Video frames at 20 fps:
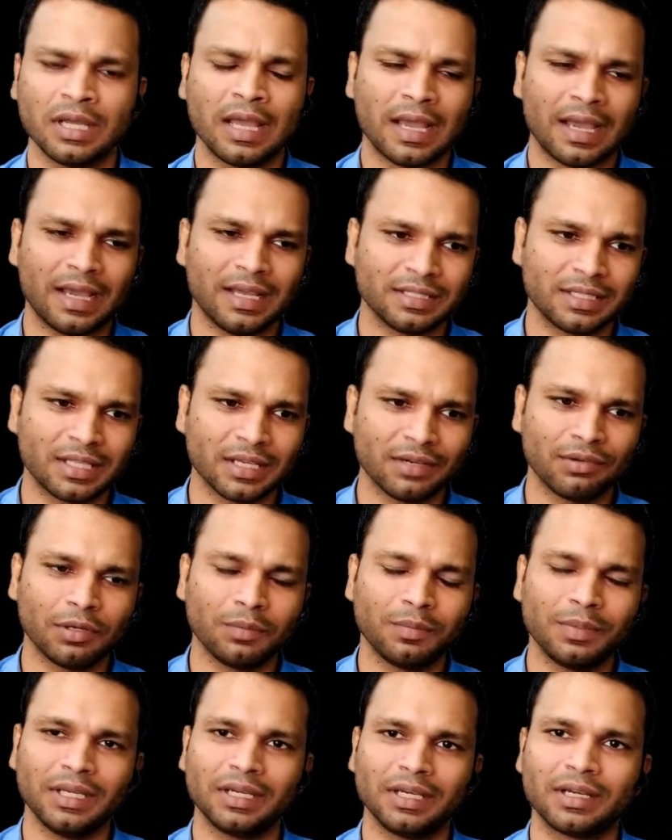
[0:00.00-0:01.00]
Hence there will
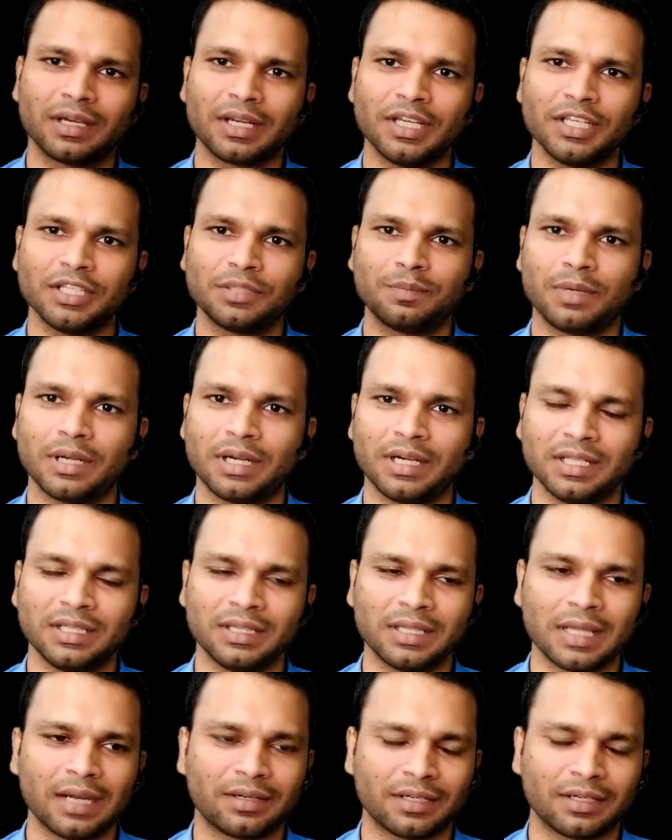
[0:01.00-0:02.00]
be increased blood in
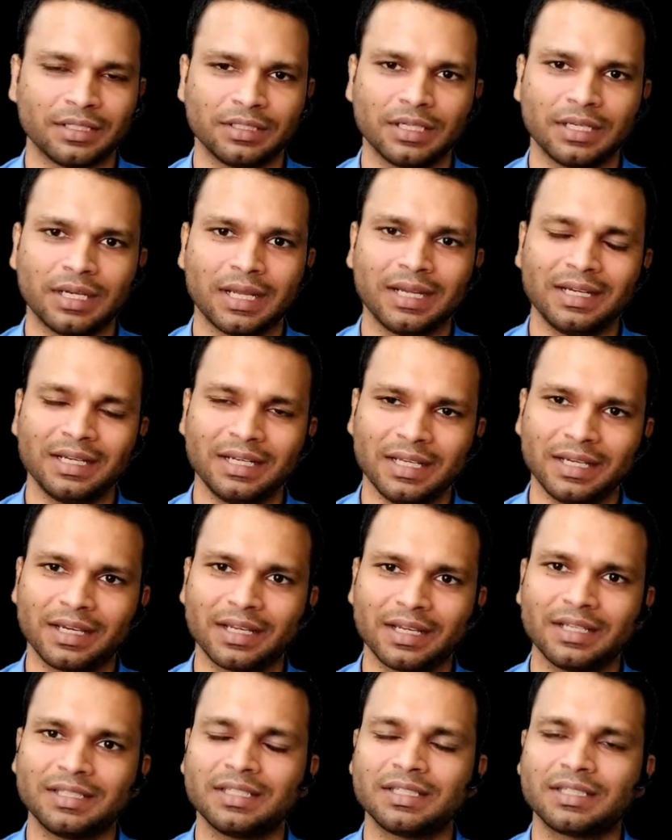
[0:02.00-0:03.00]
that region and
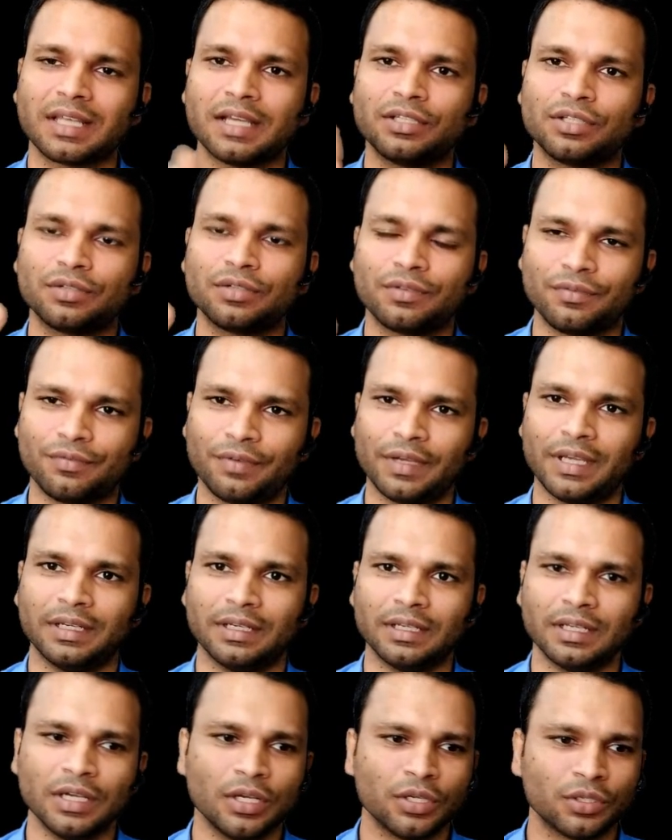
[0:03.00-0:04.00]
increase in size of the
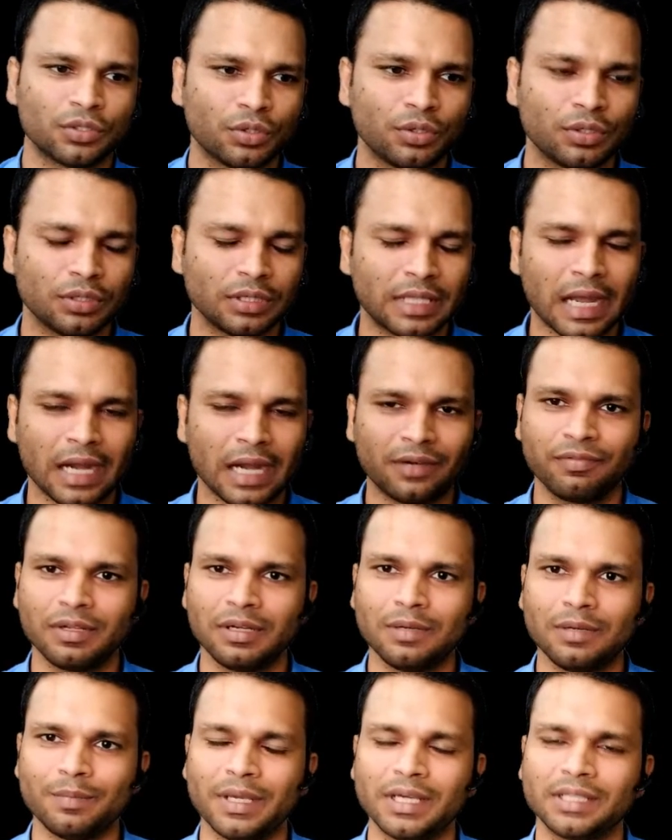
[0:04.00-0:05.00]
vein. So that
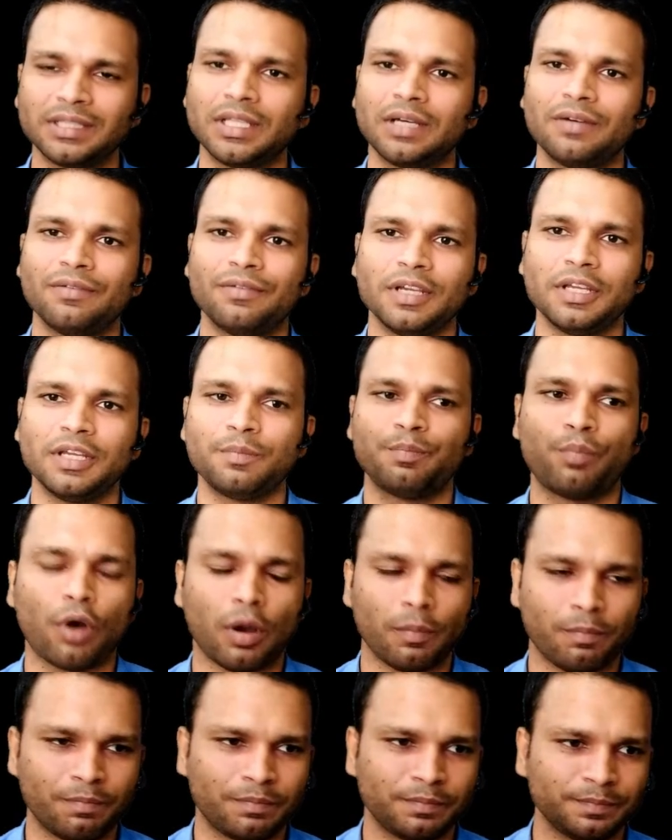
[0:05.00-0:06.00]
will make the vein
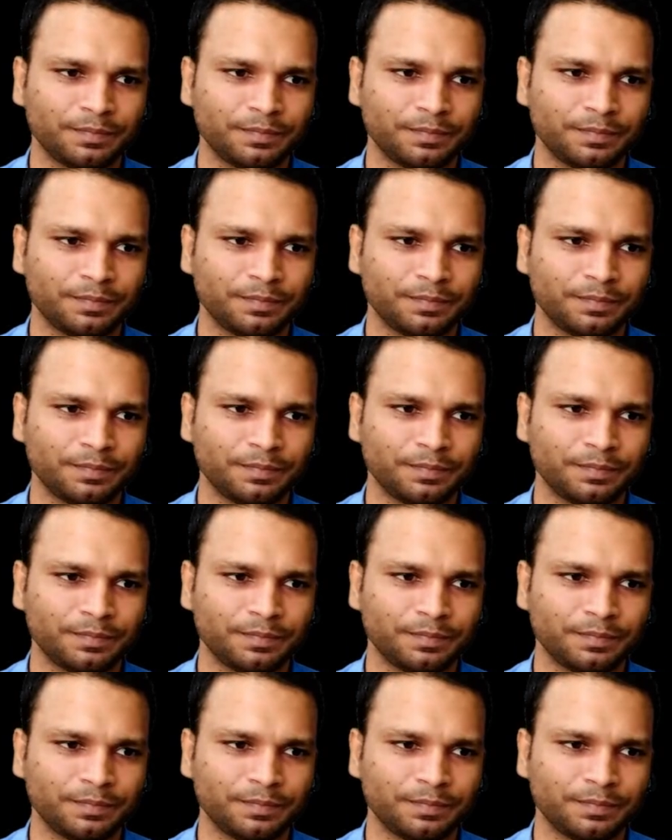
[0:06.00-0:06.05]
pop.